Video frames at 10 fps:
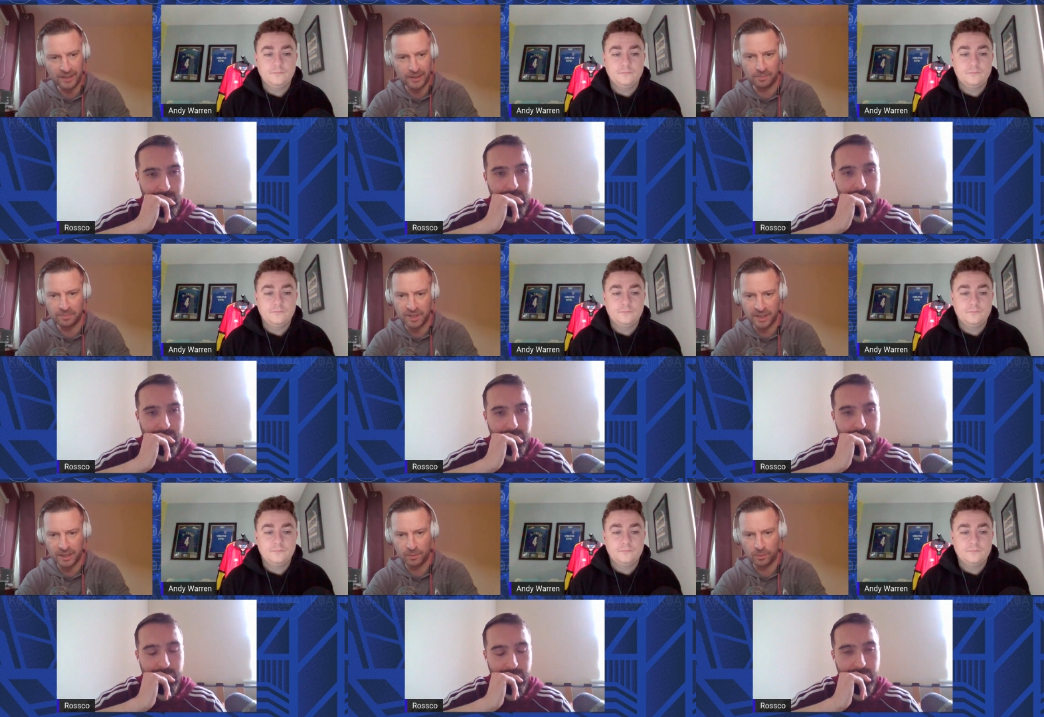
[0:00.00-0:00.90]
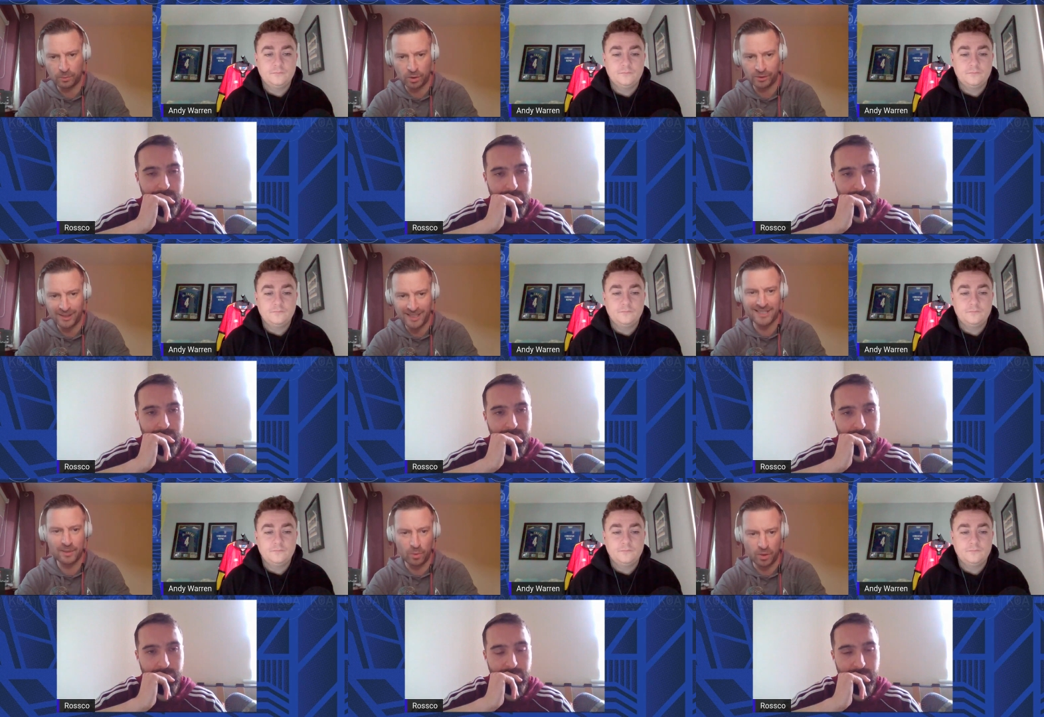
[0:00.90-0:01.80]
Speaker 1: ended up predicting a 1-1.
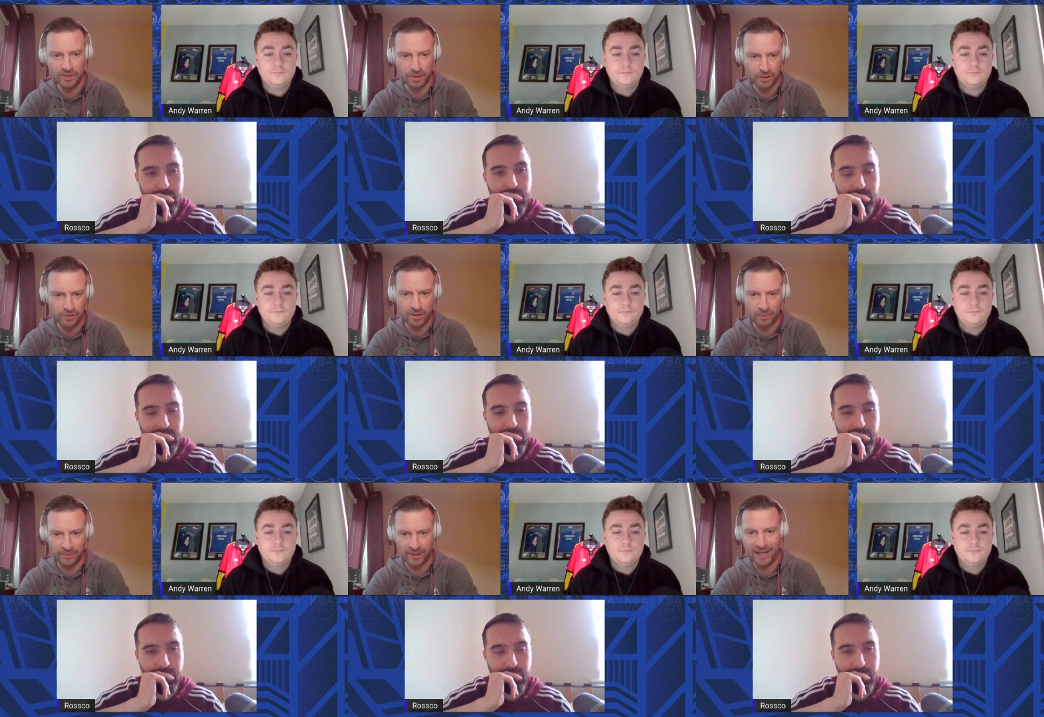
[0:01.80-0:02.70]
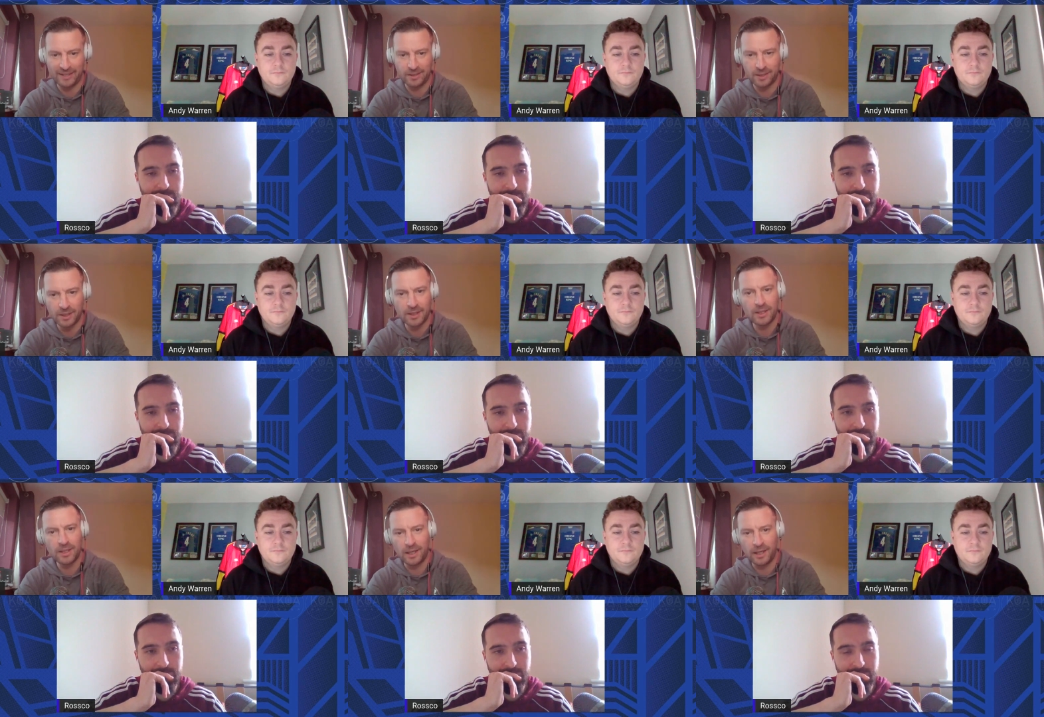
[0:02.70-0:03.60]
As it was, I should have stuck with the head,
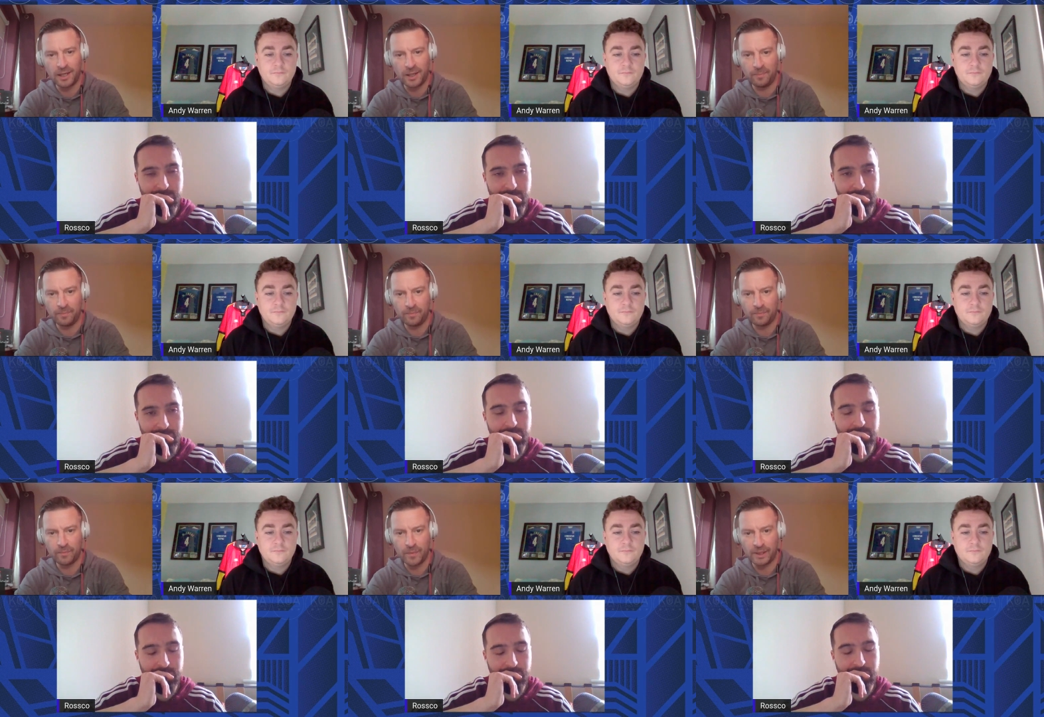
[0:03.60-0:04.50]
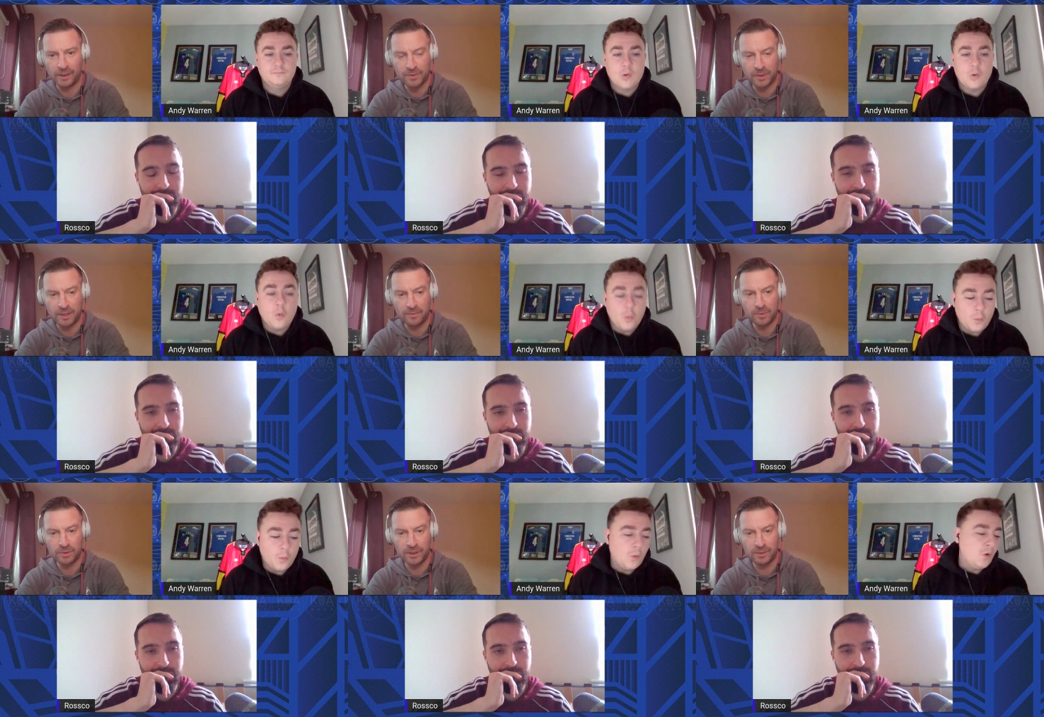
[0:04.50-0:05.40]
and it was
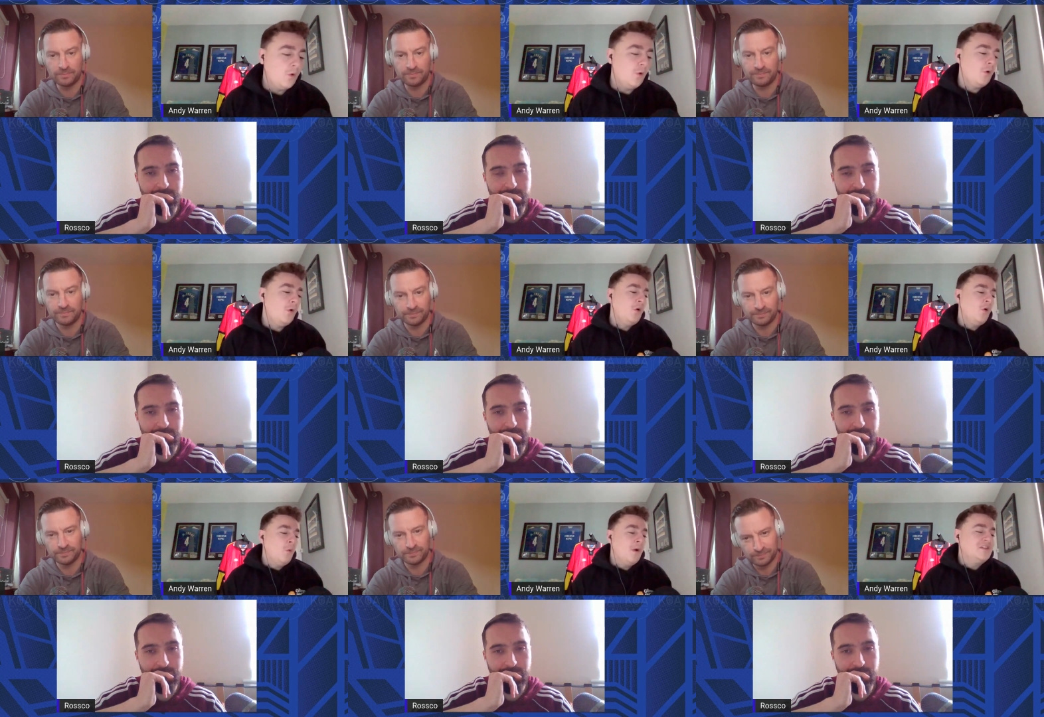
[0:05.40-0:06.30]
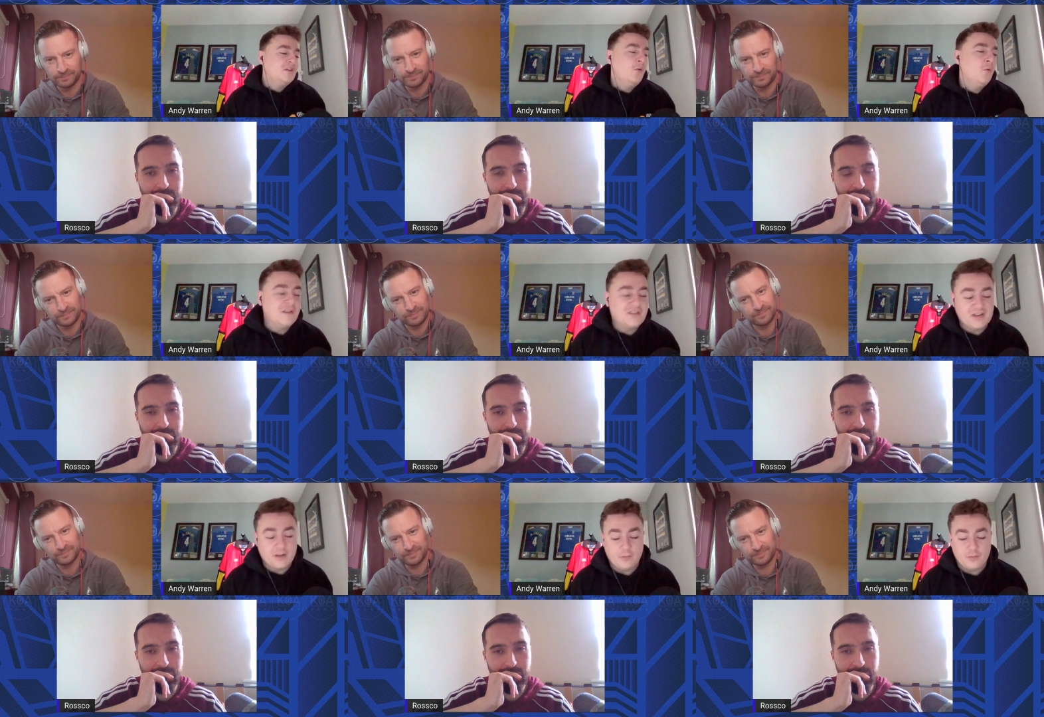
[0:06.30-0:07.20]
Speaker 2: 1-0. Always
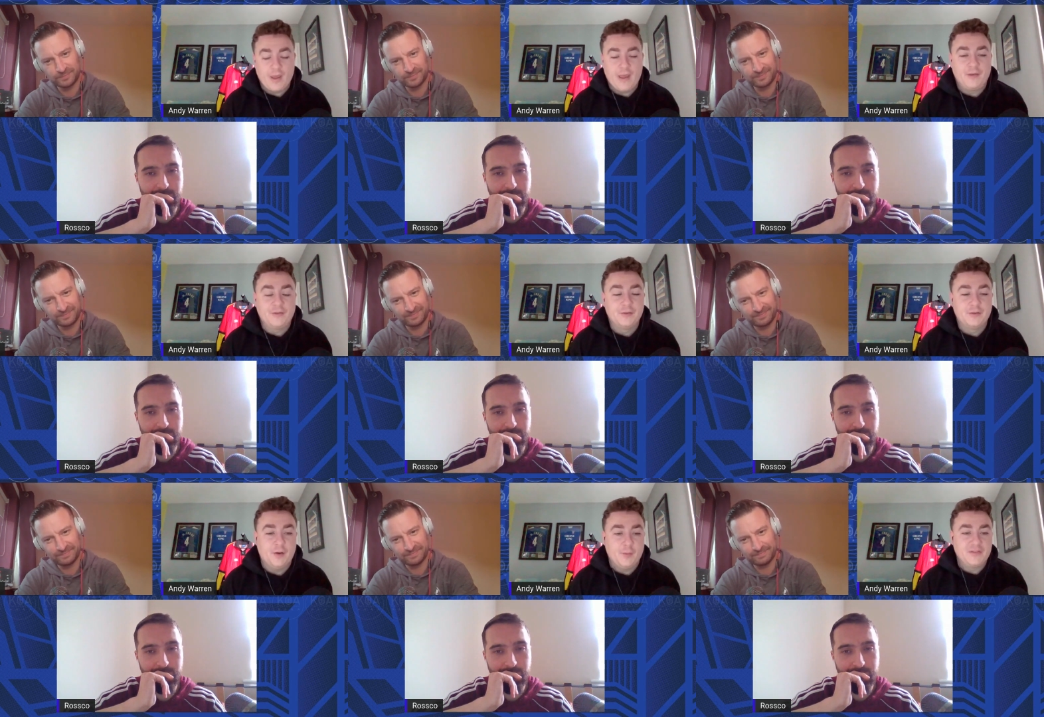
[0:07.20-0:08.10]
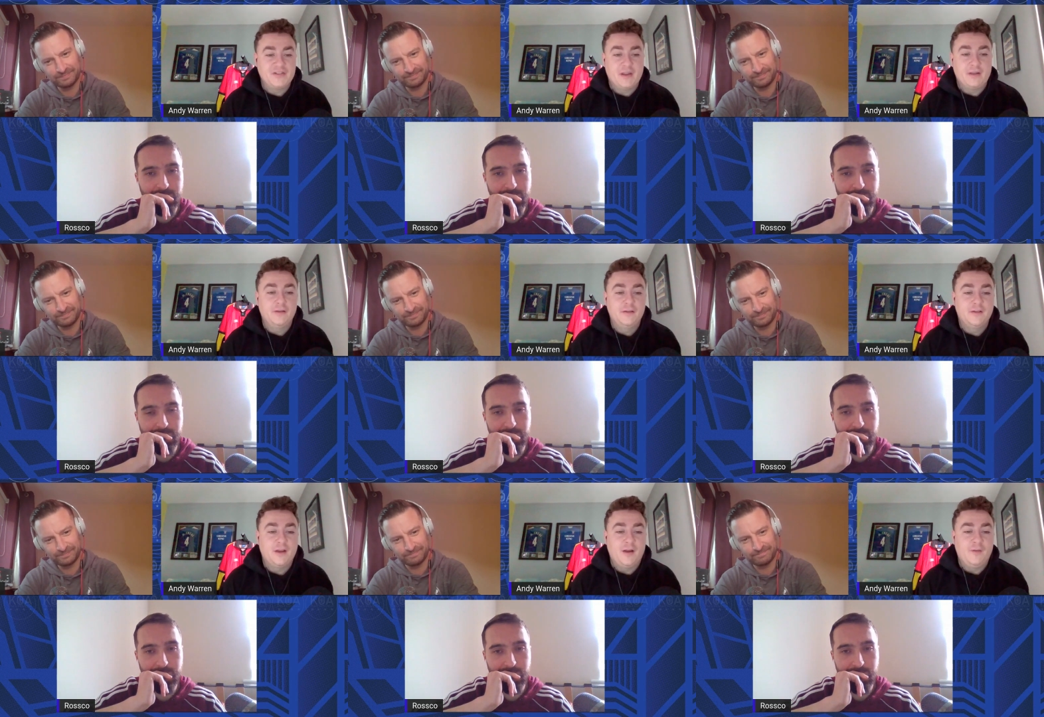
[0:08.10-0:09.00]
stick with your head. I would say
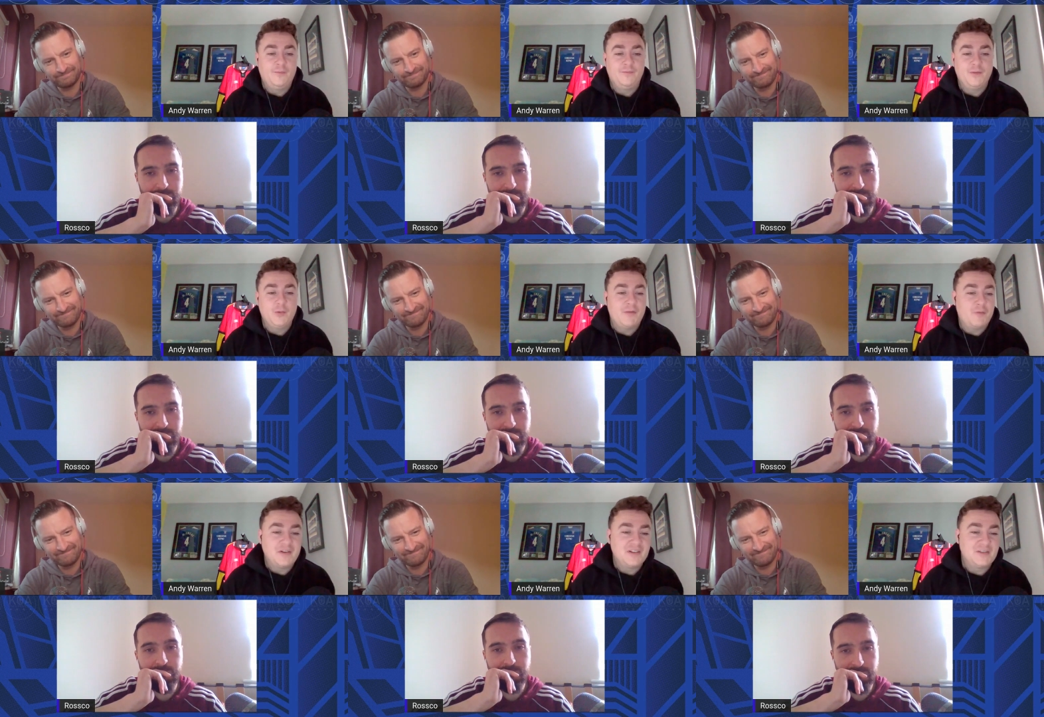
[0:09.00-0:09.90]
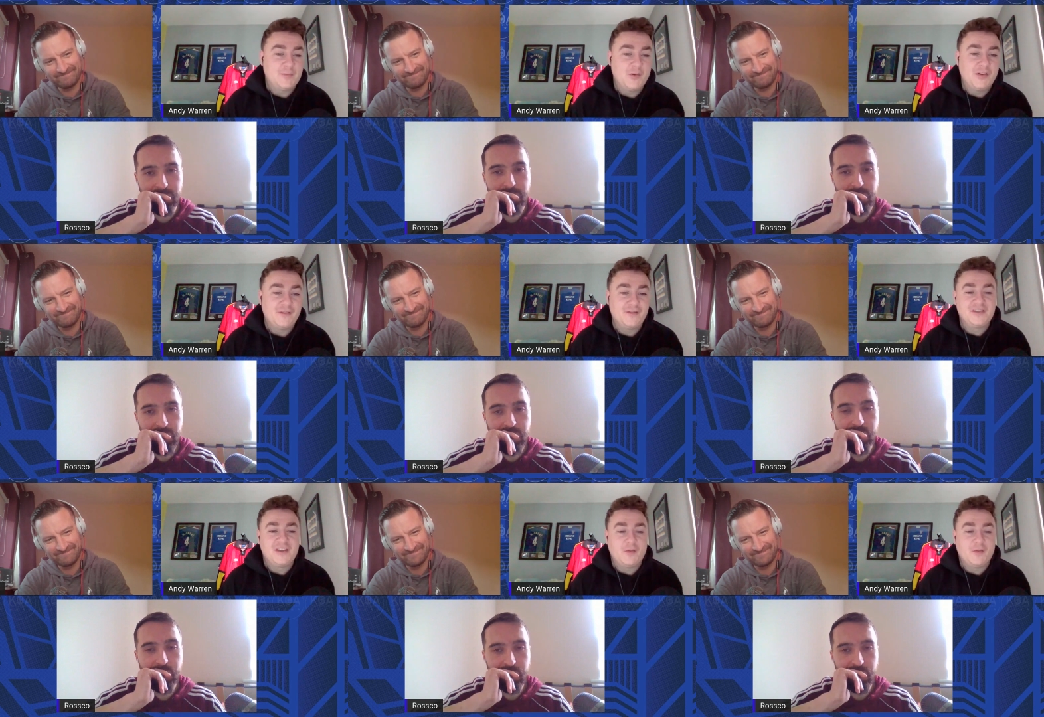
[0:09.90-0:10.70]
you'll never be disappointed if you stick